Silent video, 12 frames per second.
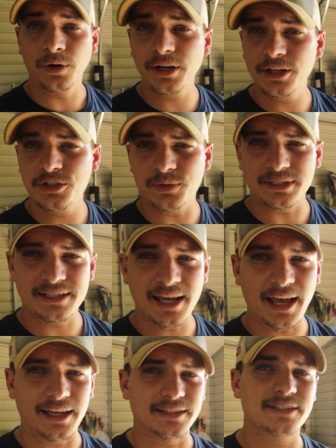We're gonna do a
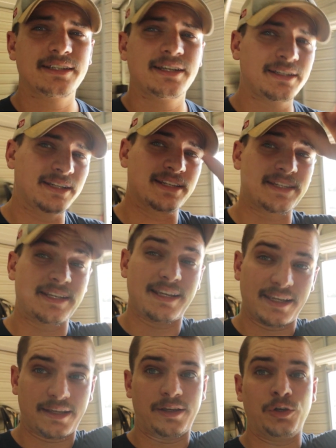test to
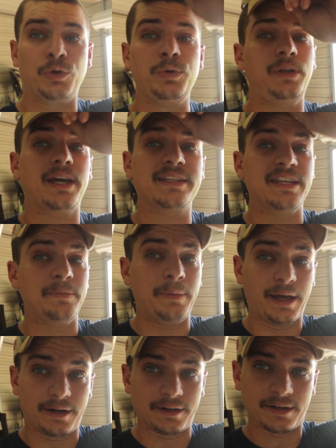see who does it
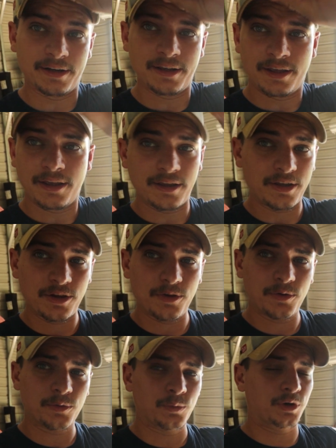better.
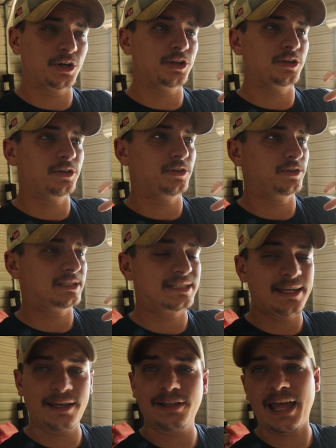We're gonna
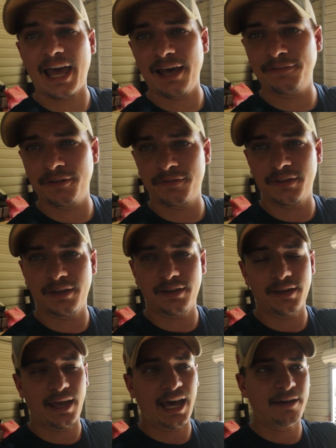till half of
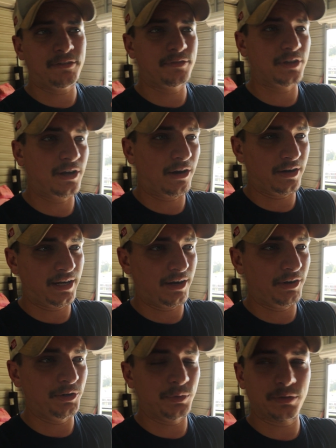the garden
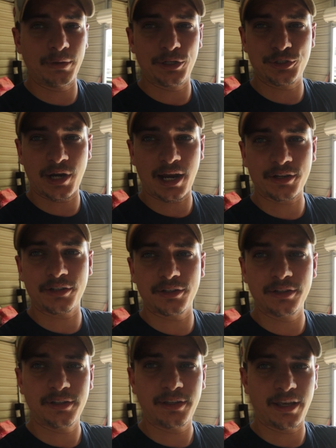area with my
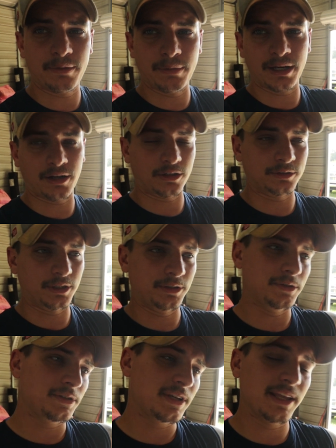tractor and make our
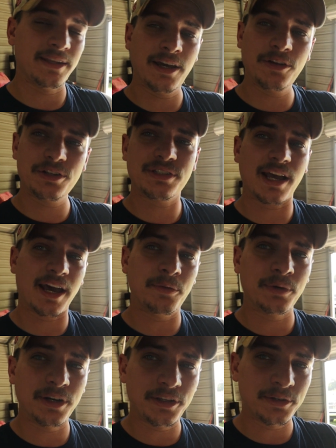rows. And the other side,
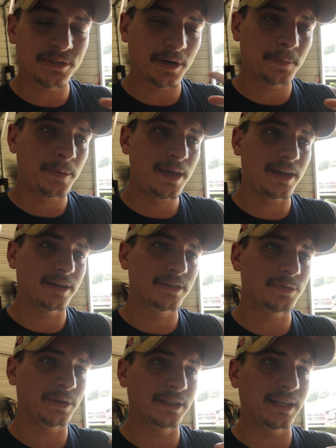we're gonna use our
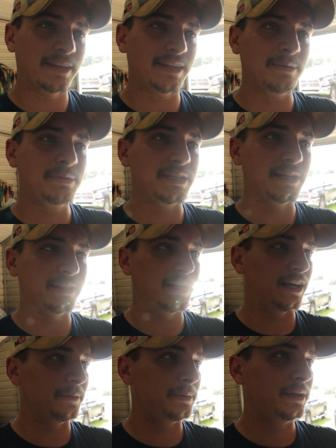pigs. We're gonna let them till
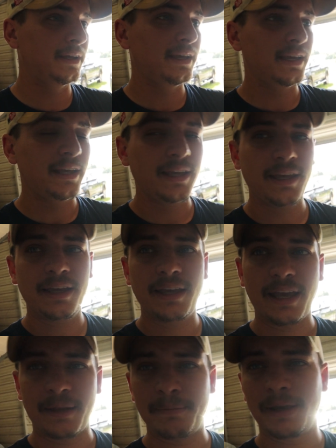up
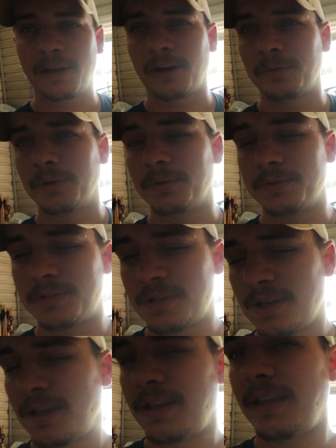and make our
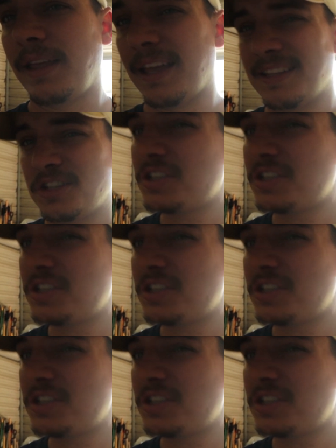rows. And